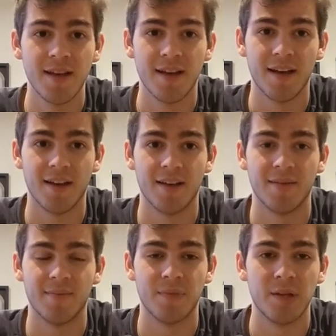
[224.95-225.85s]

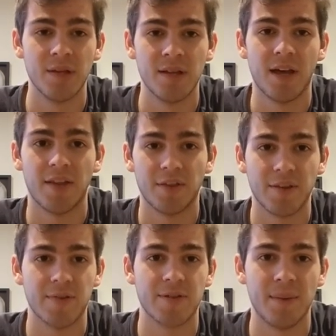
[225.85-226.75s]
I thought
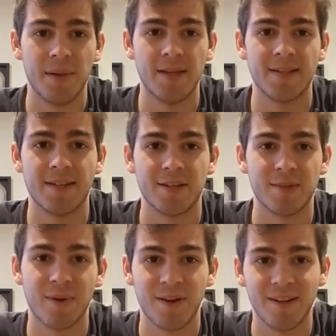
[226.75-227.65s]
that was an amazing
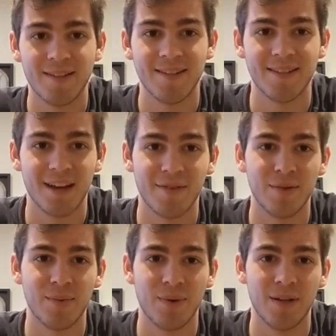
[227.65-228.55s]
experience and
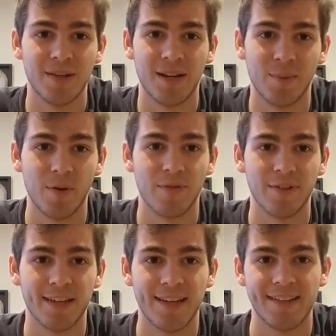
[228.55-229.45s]
definitely one that I won't
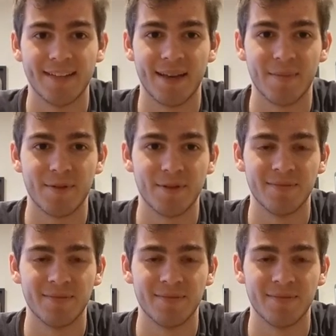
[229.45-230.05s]
forget anytime soon.